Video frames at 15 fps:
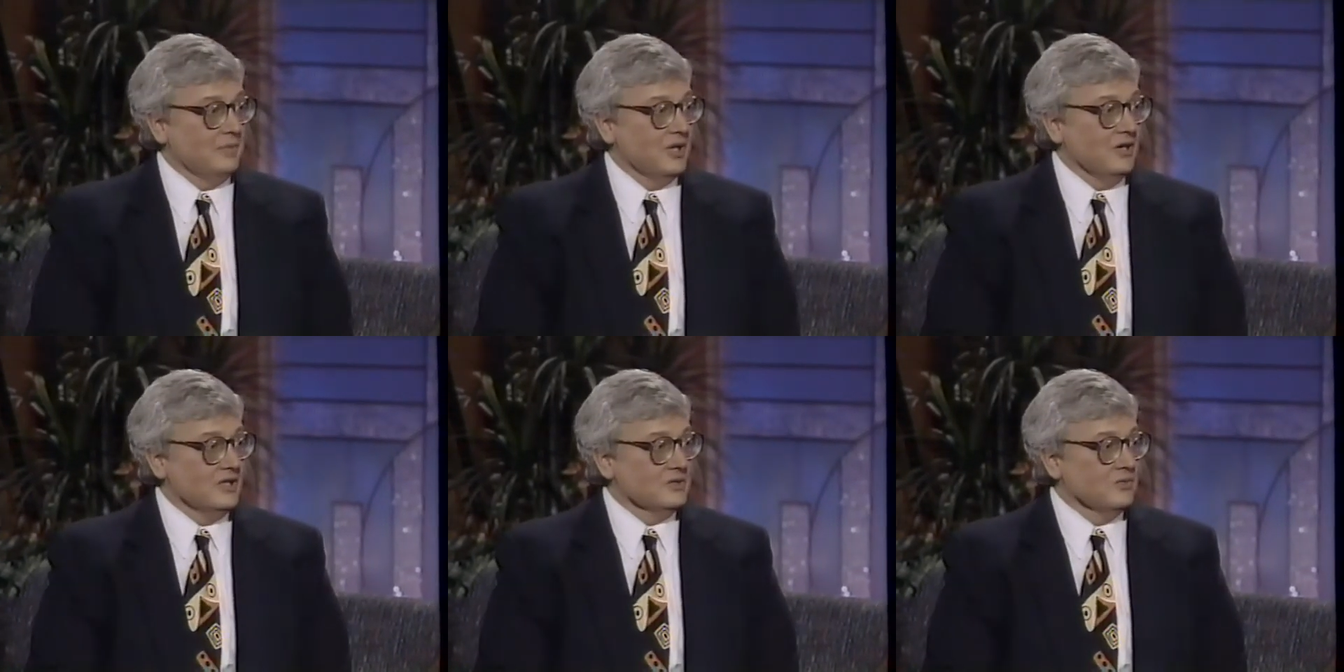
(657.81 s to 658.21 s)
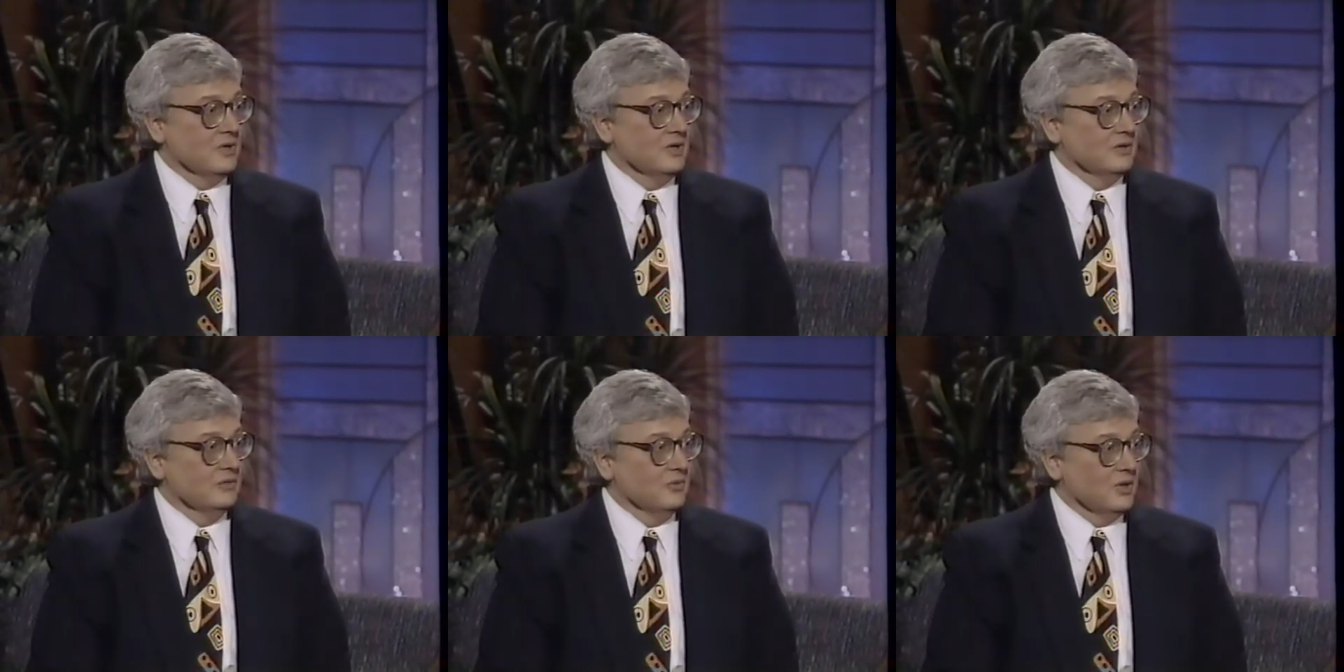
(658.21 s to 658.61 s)
because
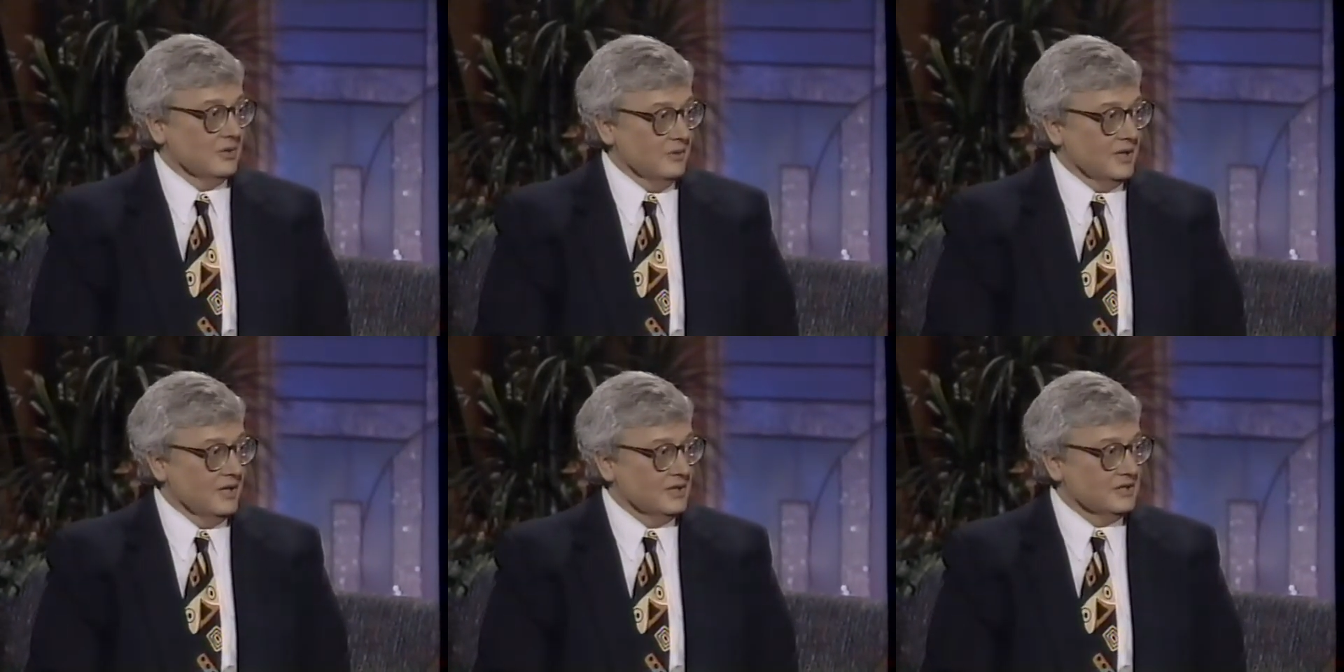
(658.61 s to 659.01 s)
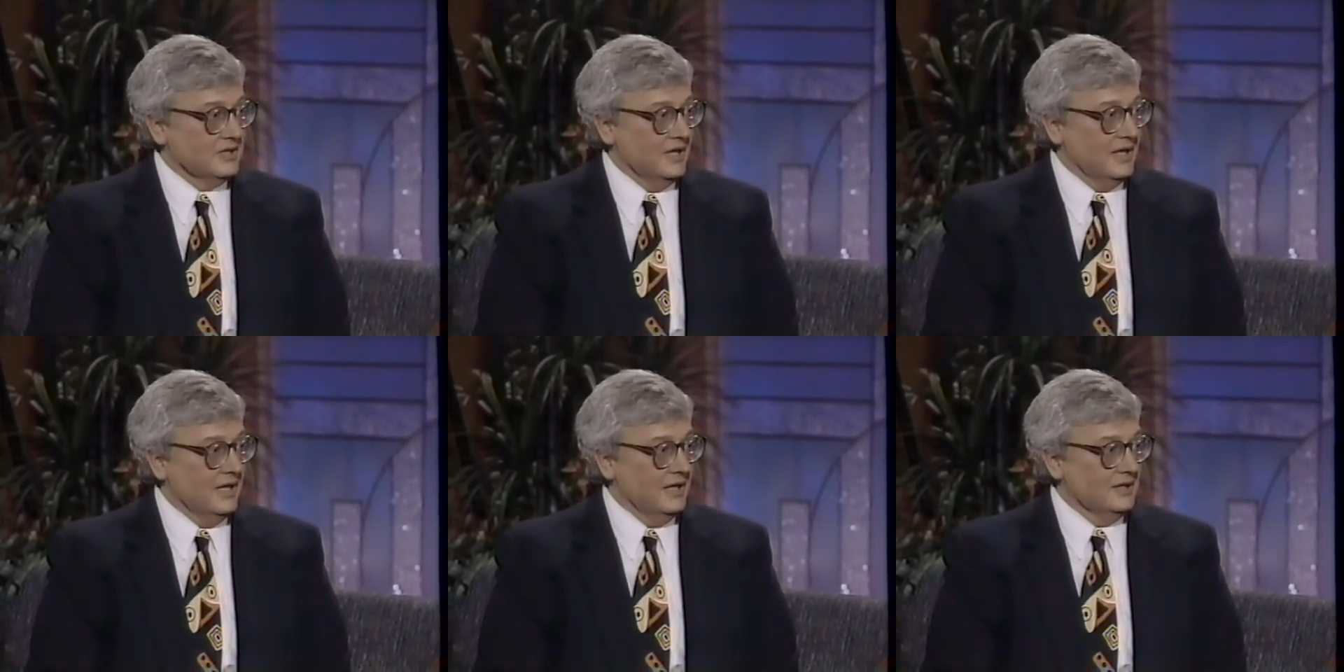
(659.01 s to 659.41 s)
we're we're critics,
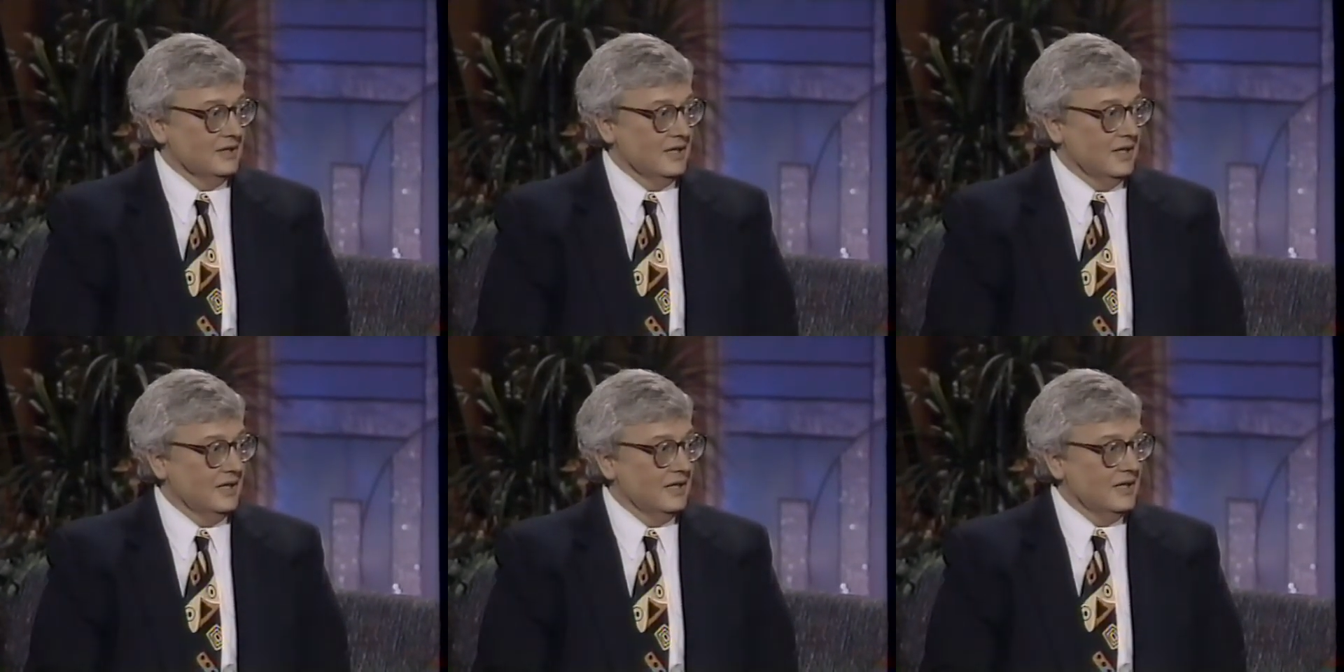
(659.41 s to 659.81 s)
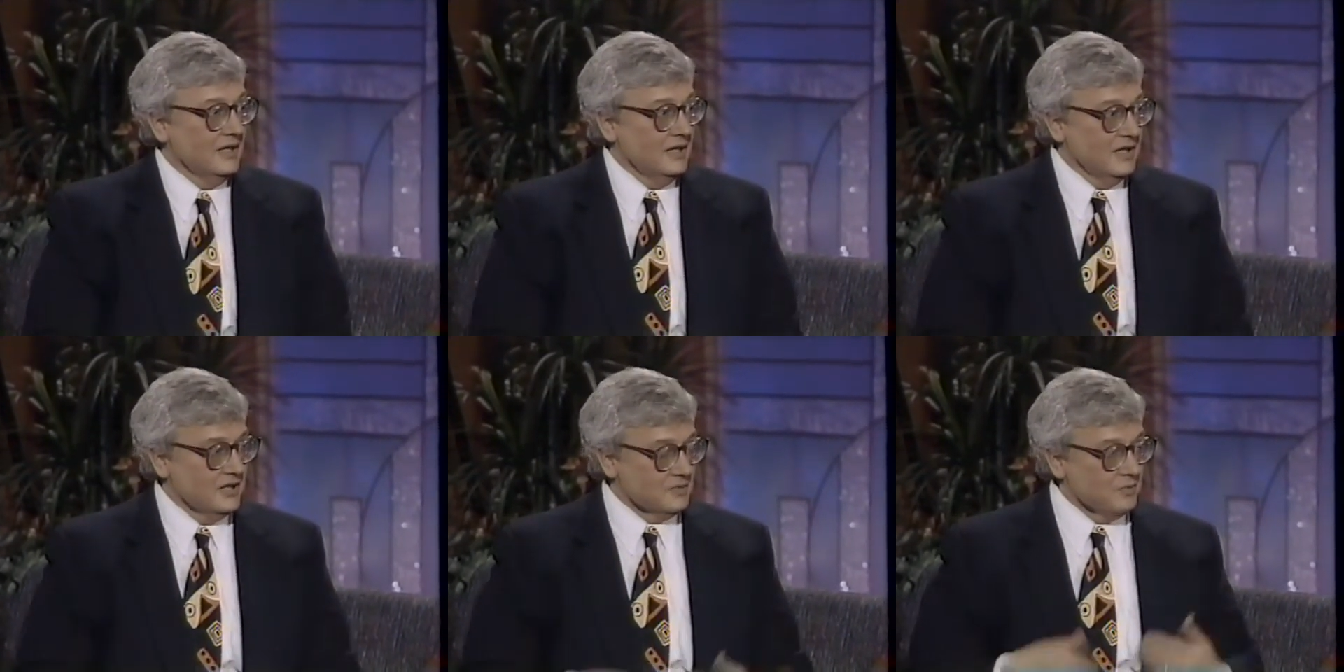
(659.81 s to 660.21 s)
and uh,
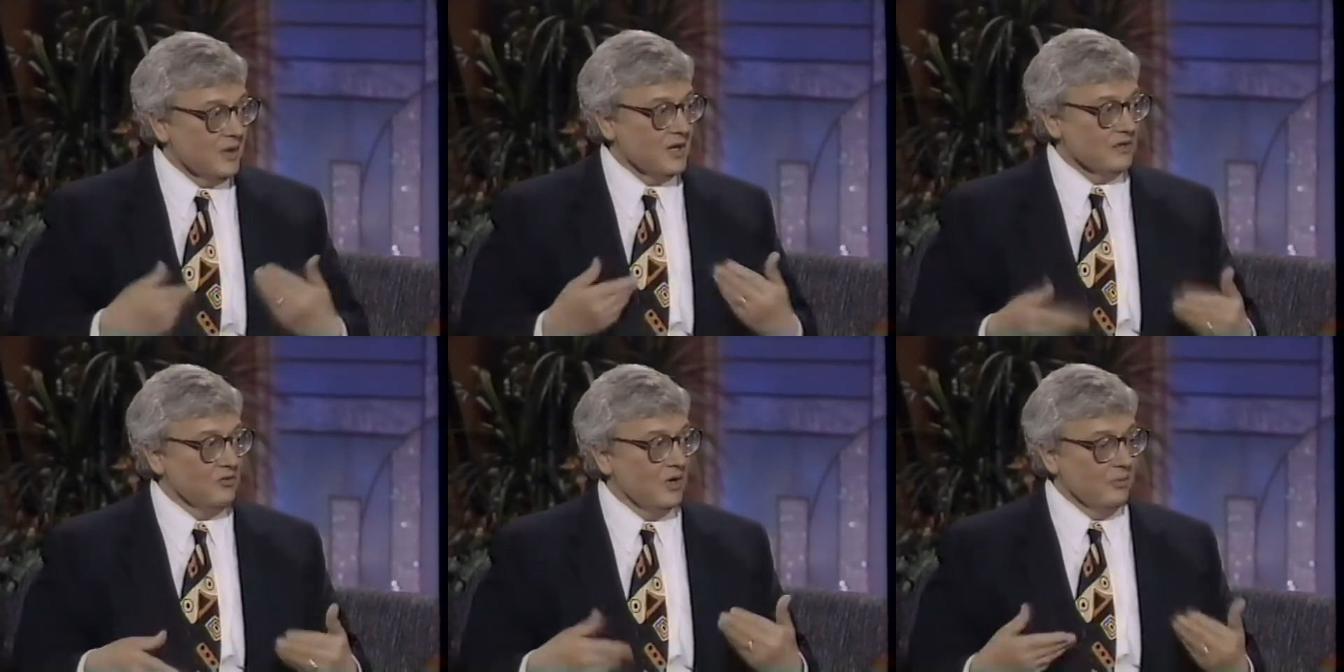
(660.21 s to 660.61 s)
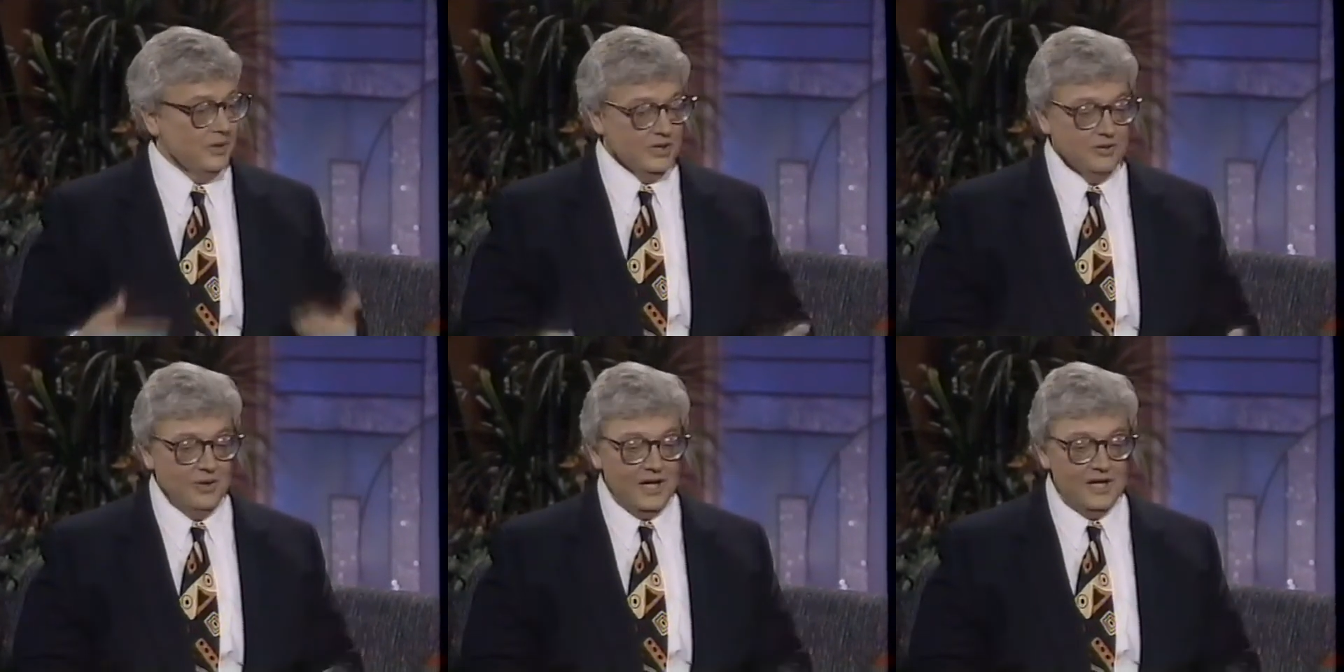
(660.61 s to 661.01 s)
it's part of what we
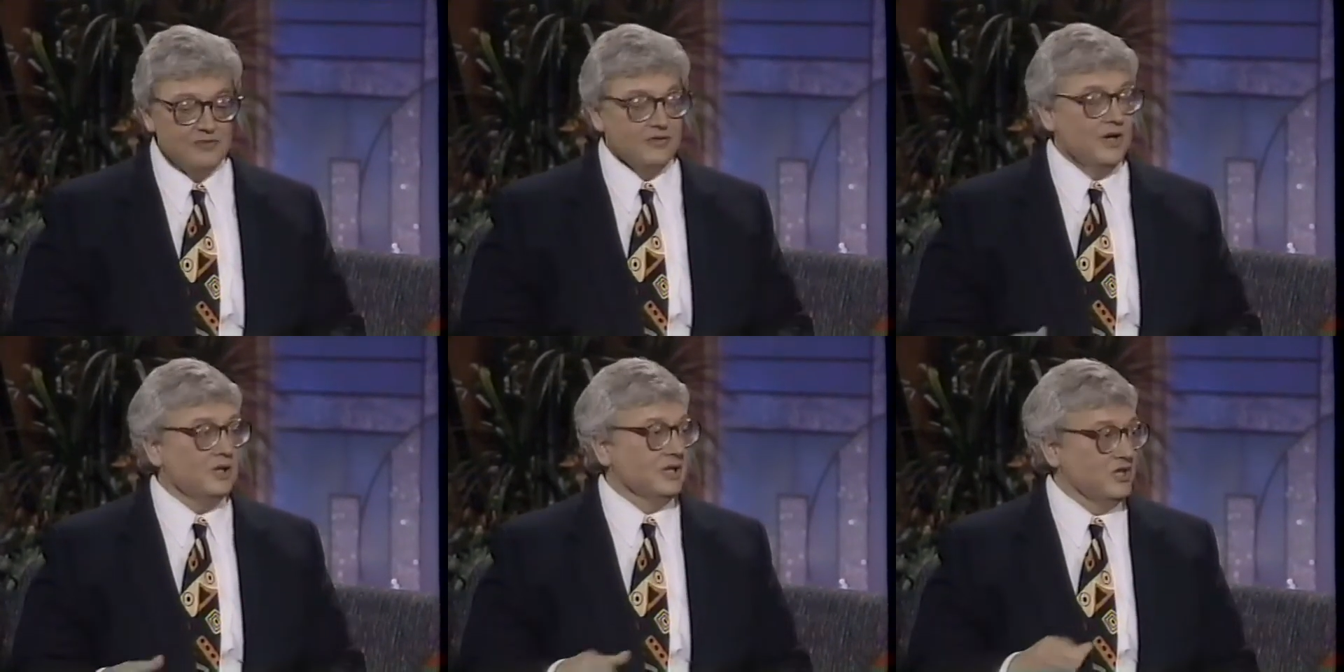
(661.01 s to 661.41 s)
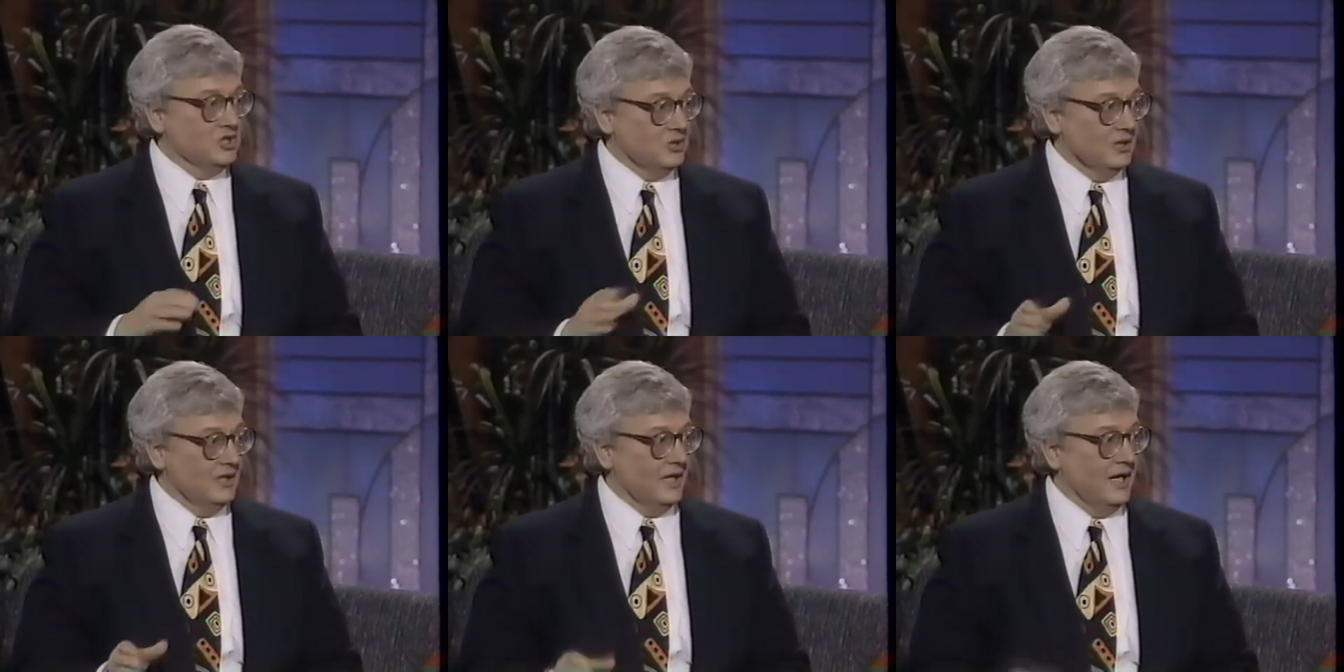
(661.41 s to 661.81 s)
do. I felt he shouldn't